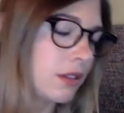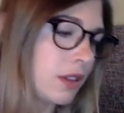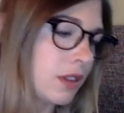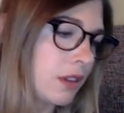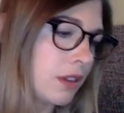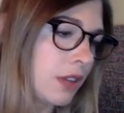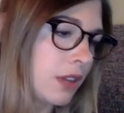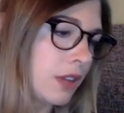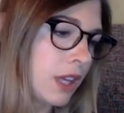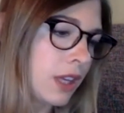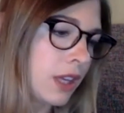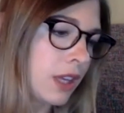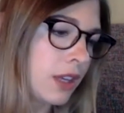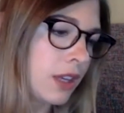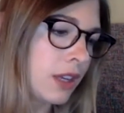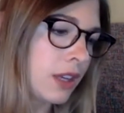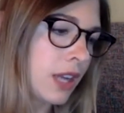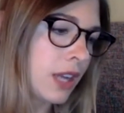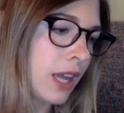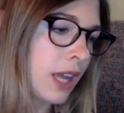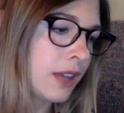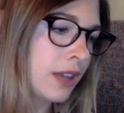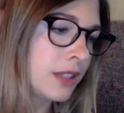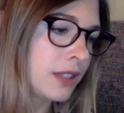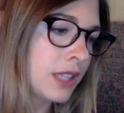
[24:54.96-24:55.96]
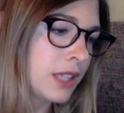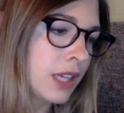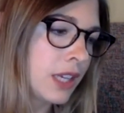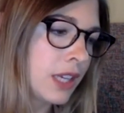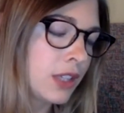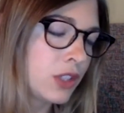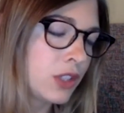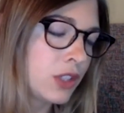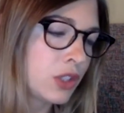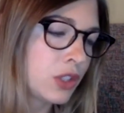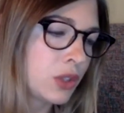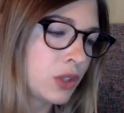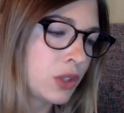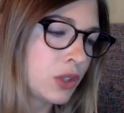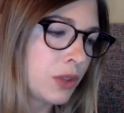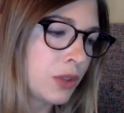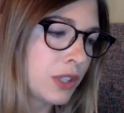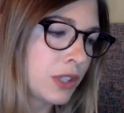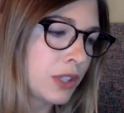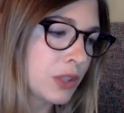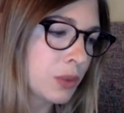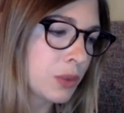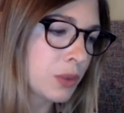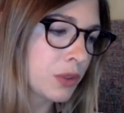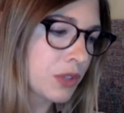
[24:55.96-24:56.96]
And as I do,
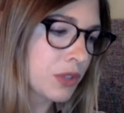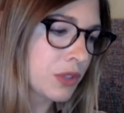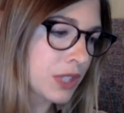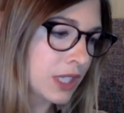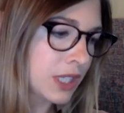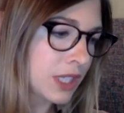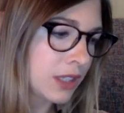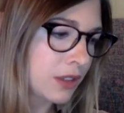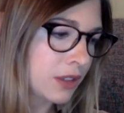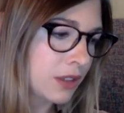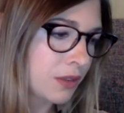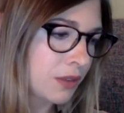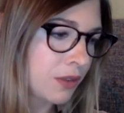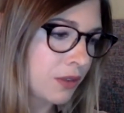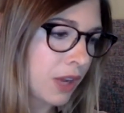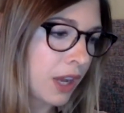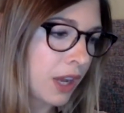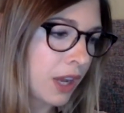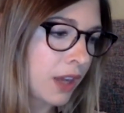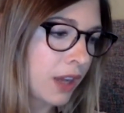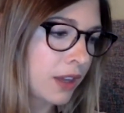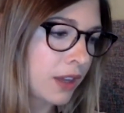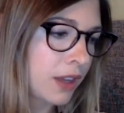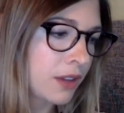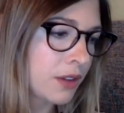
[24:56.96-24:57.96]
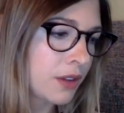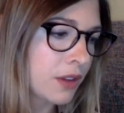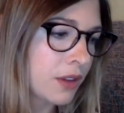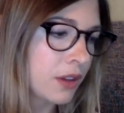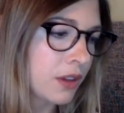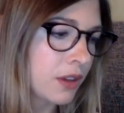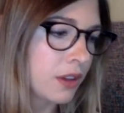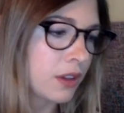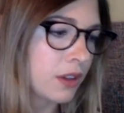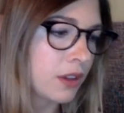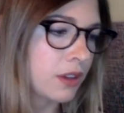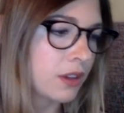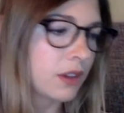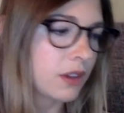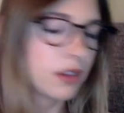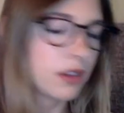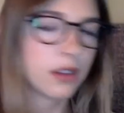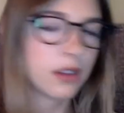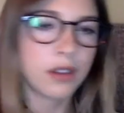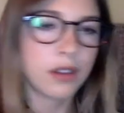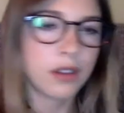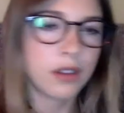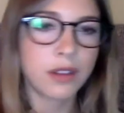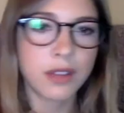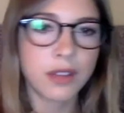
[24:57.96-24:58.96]
this will signify
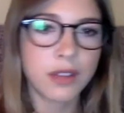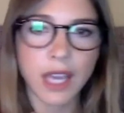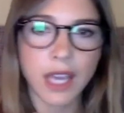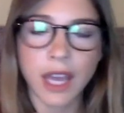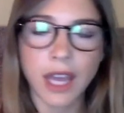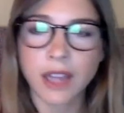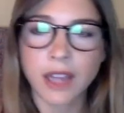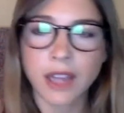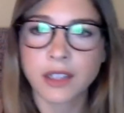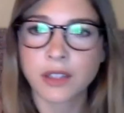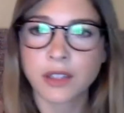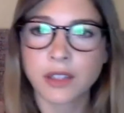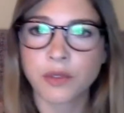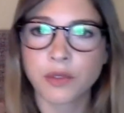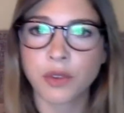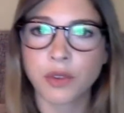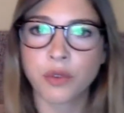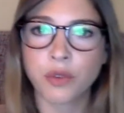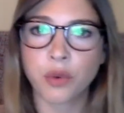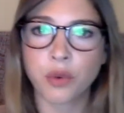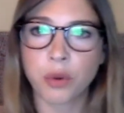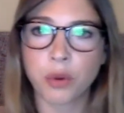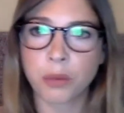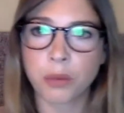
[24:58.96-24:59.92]
the end of the formal